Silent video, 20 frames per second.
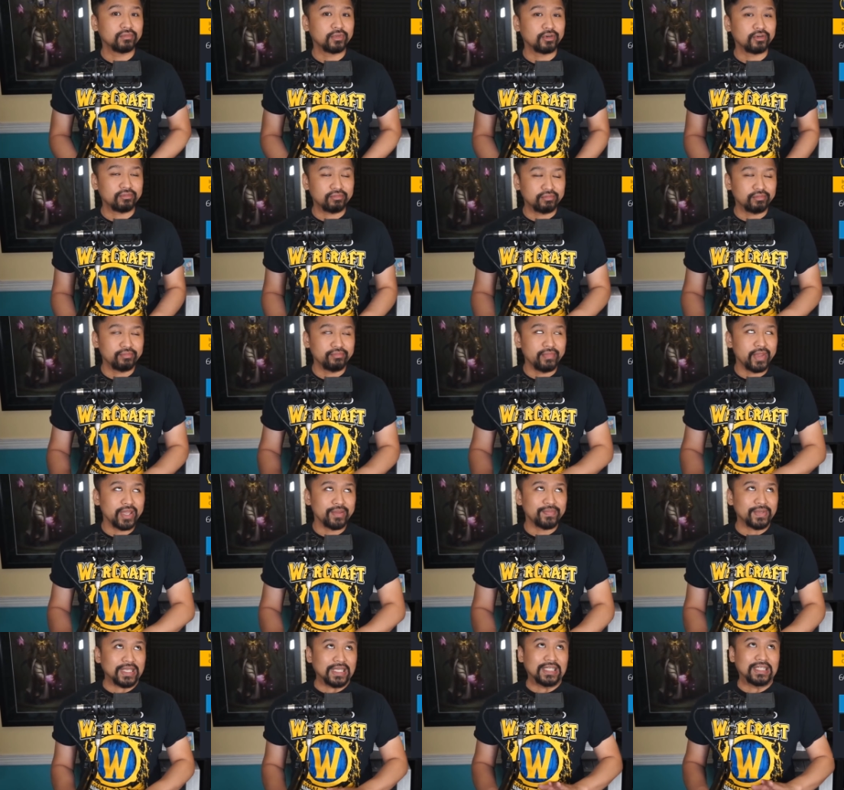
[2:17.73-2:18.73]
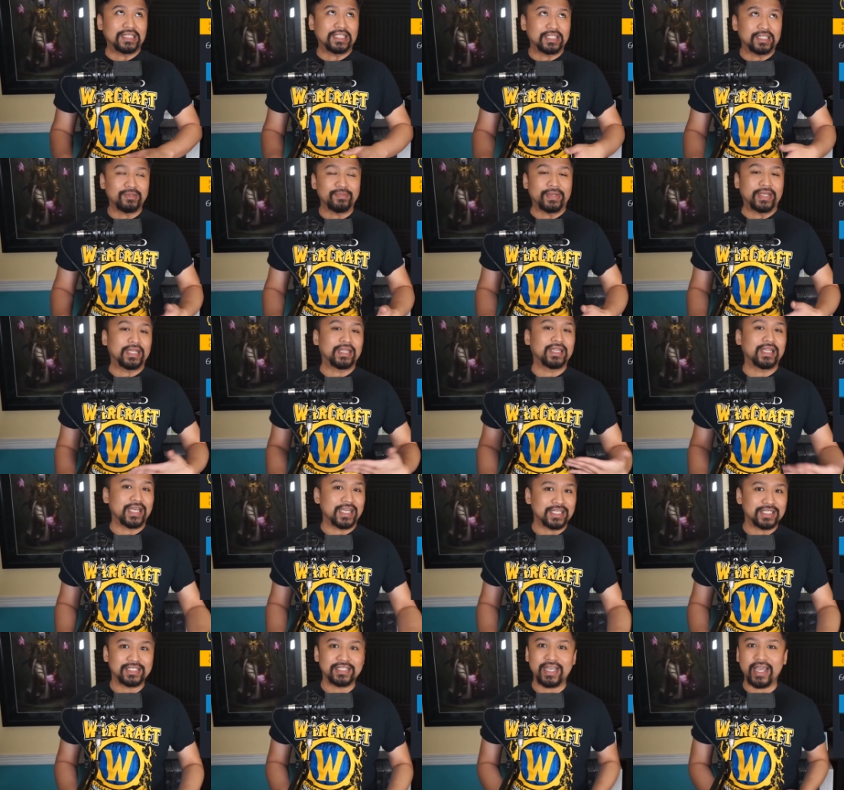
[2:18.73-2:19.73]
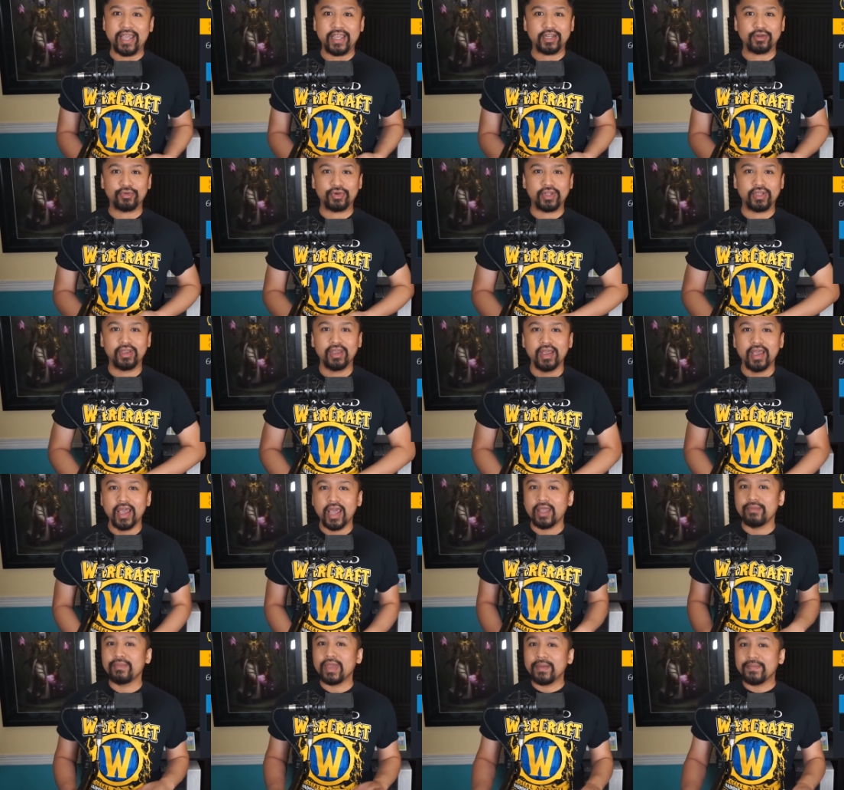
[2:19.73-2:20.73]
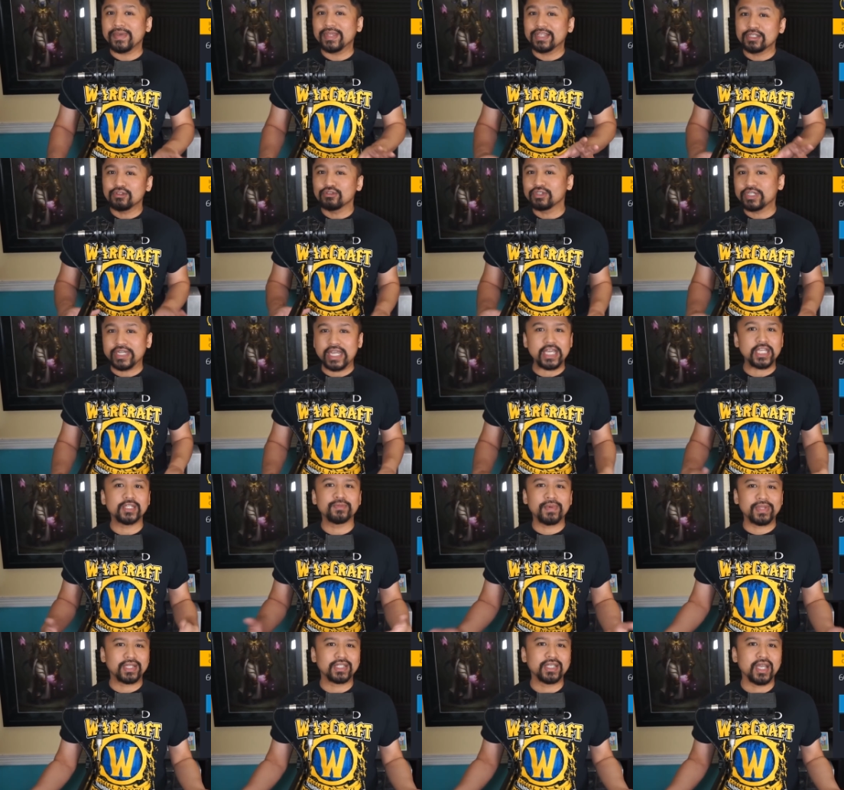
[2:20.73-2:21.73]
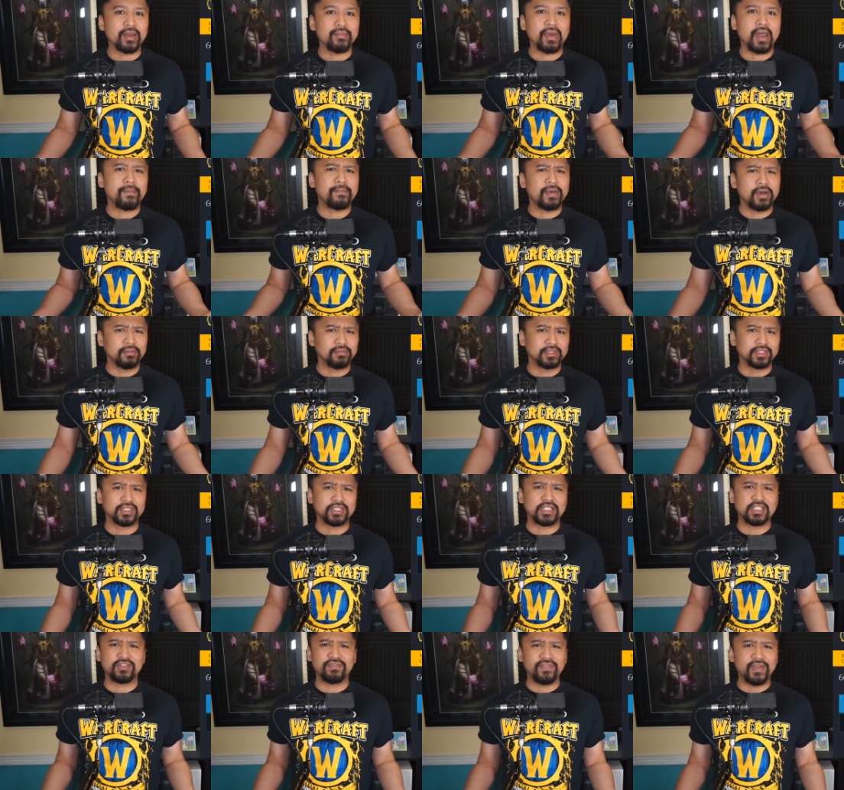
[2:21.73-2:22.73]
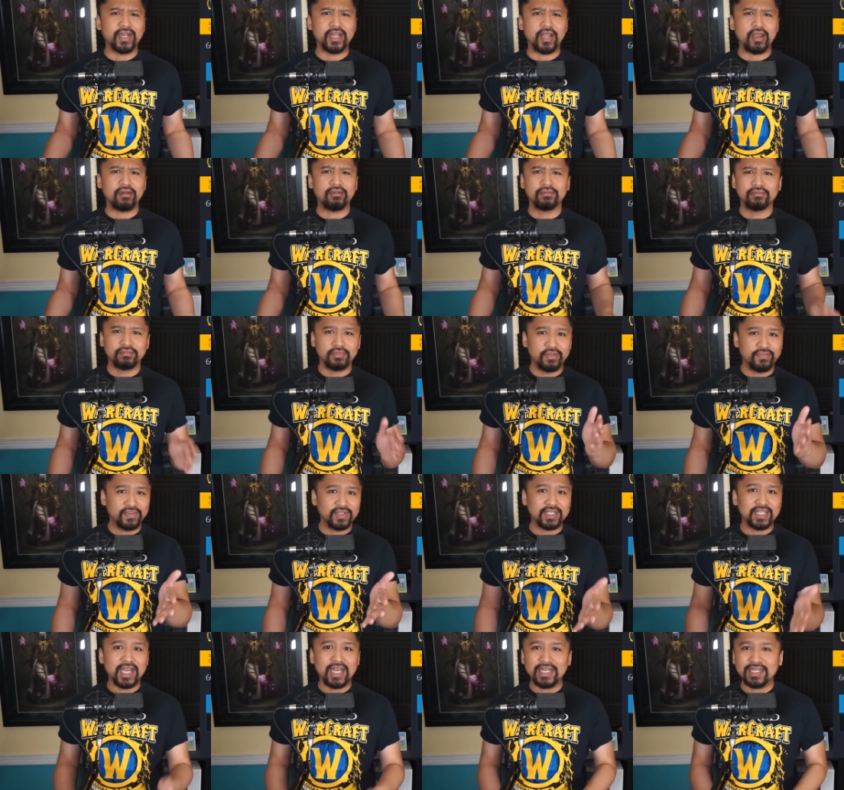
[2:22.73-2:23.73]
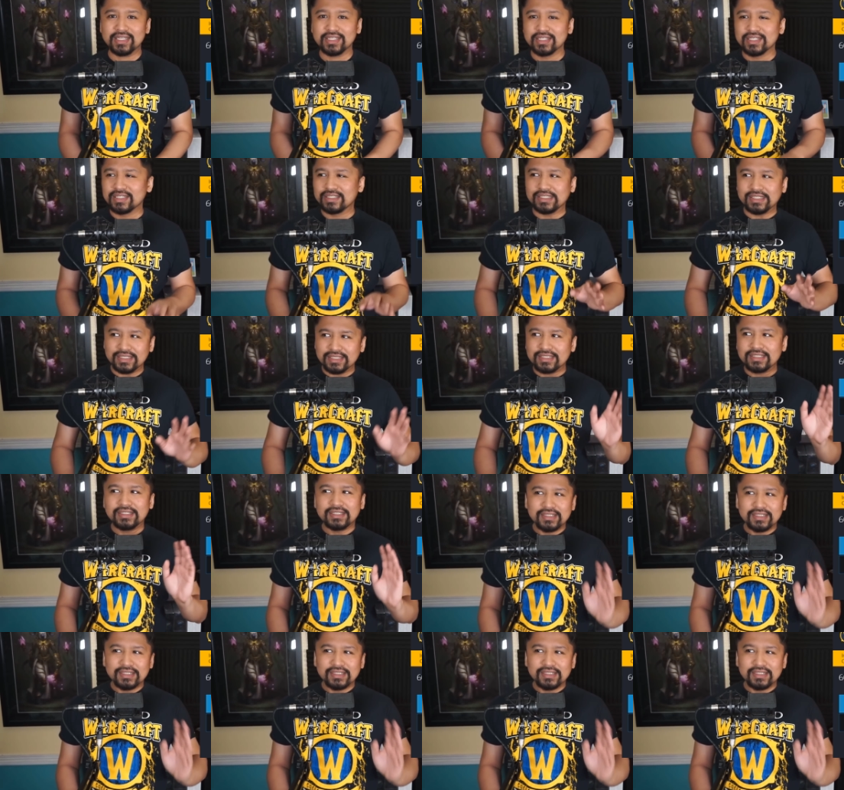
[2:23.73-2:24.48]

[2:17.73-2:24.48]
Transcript: or maybe a little bit less angry. And maybe this will change by the time I publish this video. If it does, just